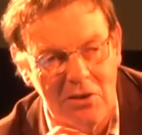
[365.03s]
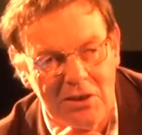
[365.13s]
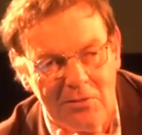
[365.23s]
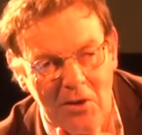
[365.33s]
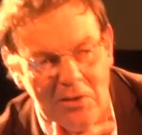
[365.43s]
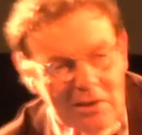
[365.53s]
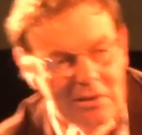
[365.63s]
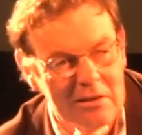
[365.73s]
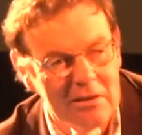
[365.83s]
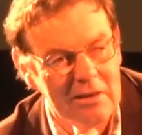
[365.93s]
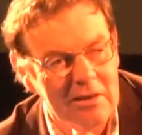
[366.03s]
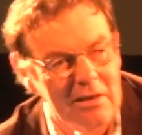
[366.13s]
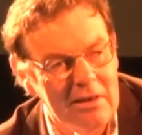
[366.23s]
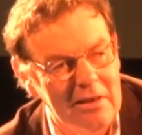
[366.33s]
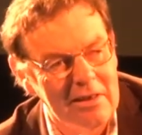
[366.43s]
because he wrote it
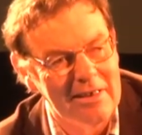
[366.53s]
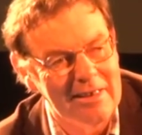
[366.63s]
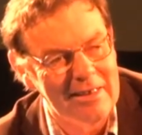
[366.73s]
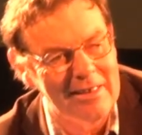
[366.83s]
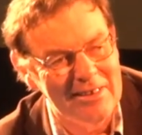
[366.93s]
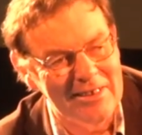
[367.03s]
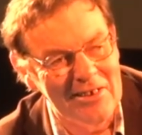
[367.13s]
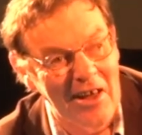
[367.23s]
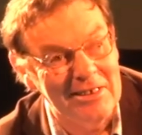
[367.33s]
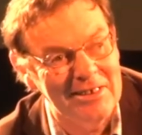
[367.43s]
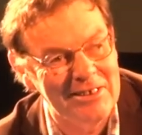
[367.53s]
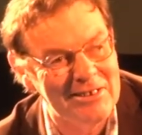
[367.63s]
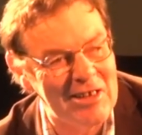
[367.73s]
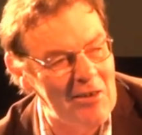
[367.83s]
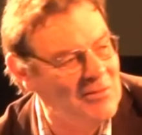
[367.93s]
in the nineteen
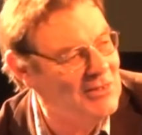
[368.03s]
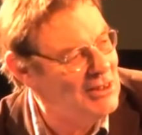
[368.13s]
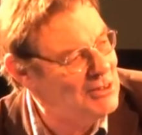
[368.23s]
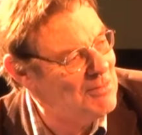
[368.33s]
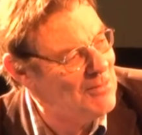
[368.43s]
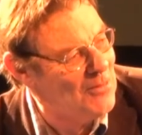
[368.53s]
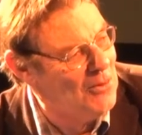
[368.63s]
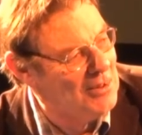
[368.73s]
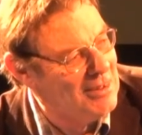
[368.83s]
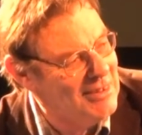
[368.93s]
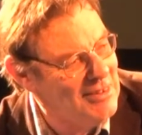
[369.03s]
seventies, before